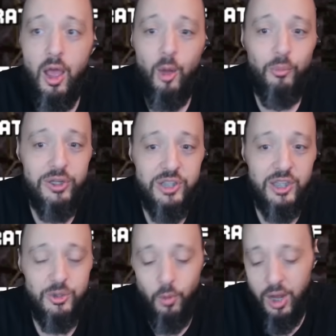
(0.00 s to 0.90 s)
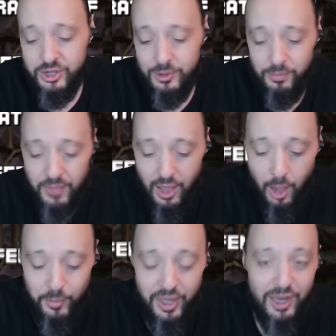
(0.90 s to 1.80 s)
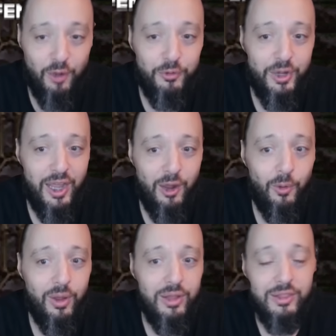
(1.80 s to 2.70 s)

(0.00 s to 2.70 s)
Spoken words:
Appreciate you watching. I'm going to head out for now.